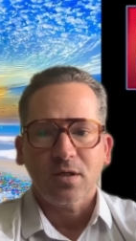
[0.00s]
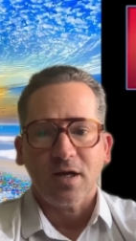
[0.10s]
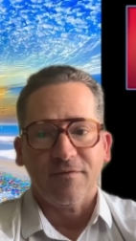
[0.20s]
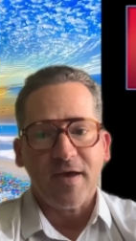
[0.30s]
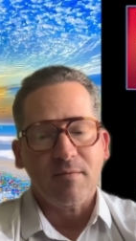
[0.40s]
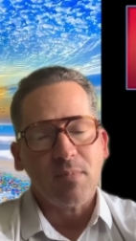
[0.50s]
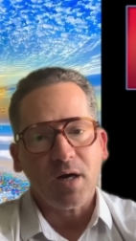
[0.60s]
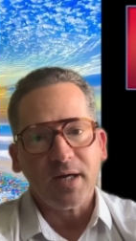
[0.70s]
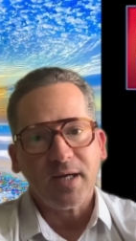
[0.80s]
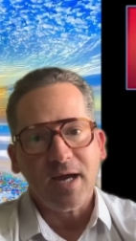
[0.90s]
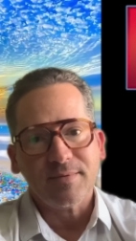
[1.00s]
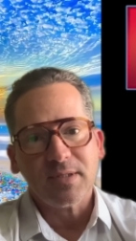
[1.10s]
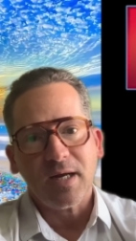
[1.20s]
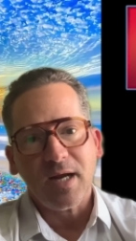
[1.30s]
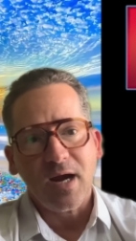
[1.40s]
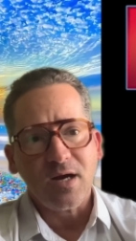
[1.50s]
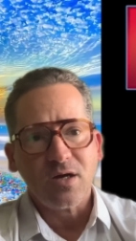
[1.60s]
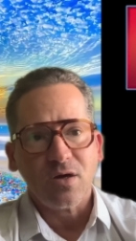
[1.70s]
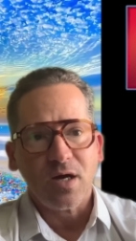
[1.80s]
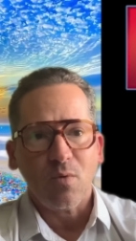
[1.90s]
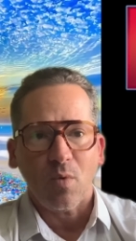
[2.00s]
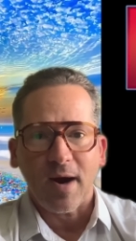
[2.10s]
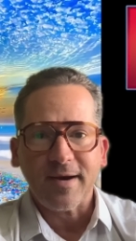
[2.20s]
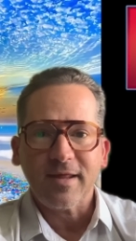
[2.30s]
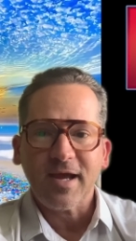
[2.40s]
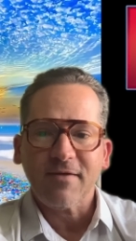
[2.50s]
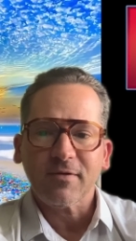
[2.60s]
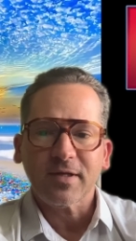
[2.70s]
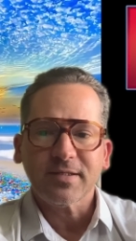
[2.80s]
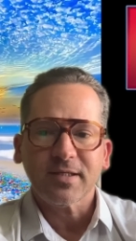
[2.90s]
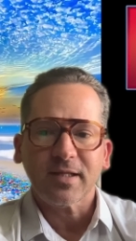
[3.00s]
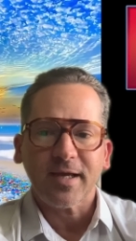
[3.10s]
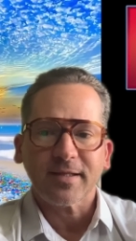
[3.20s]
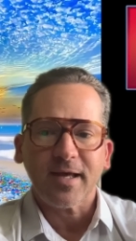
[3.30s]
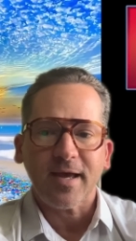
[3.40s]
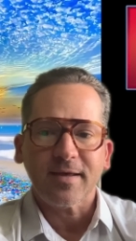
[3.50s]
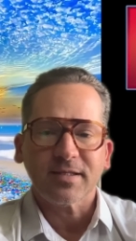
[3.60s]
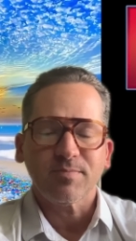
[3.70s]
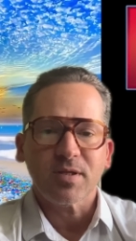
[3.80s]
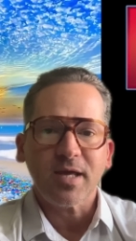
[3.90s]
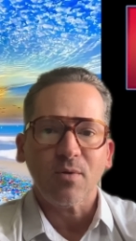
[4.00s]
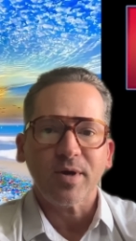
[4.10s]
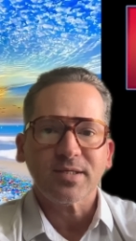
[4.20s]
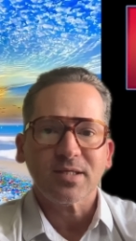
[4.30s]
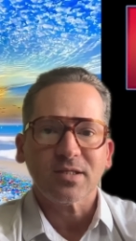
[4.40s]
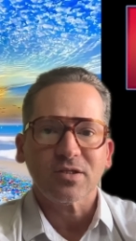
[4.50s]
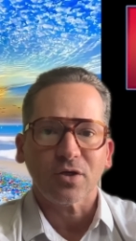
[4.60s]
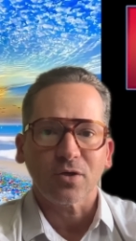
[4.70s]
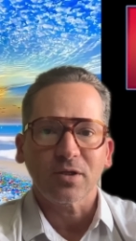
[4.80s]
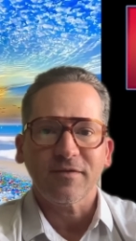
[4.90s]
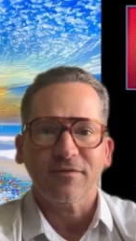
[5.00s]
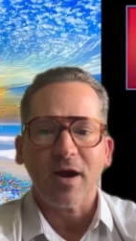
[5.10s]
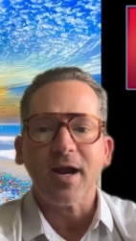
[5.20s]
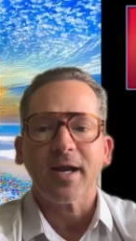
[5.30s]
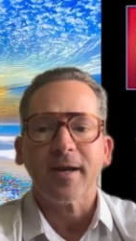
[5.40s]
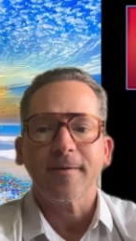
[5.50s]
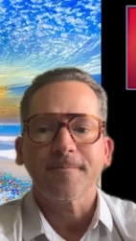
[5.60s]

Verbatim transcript: Now, if that market cap's not accurate, why do they have it listed like that? It's been that way since early Friday.